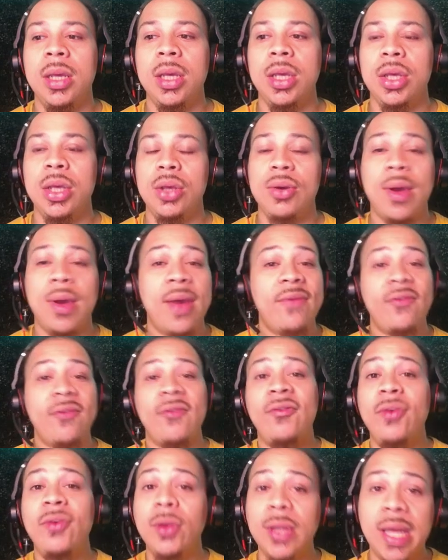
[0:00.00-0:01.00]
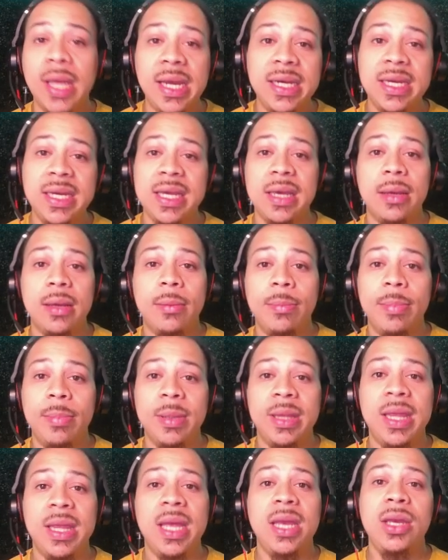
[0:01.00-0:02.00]
You'll have a full idea,
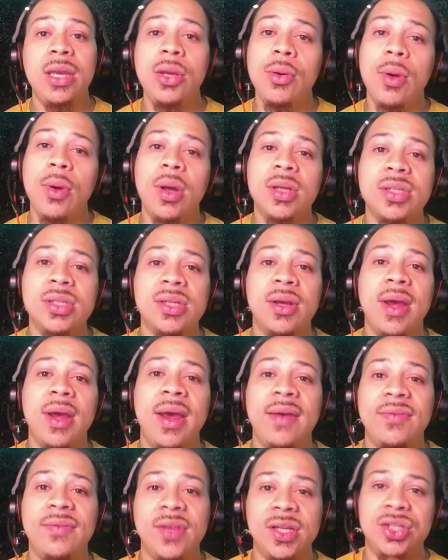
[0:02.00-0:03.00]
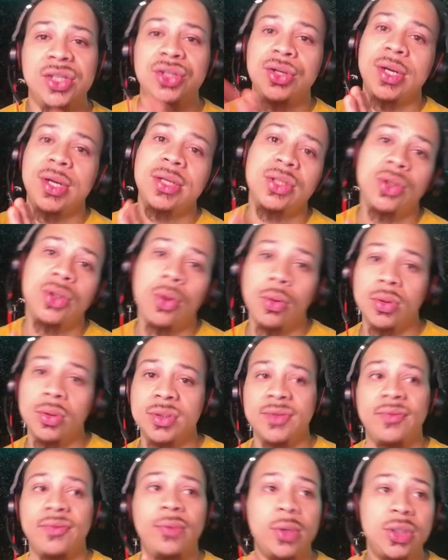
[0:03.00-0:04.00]
but then you also have the stretch
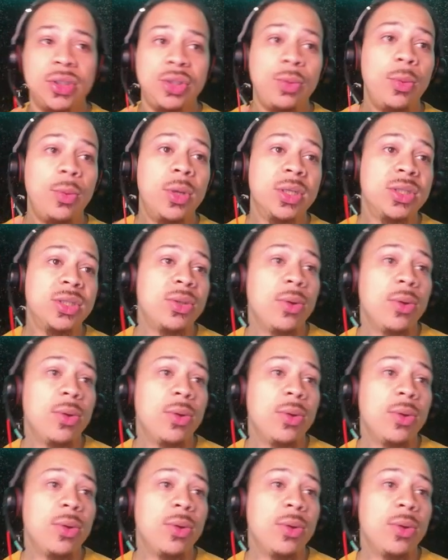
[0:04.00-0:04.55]
goals of what you want to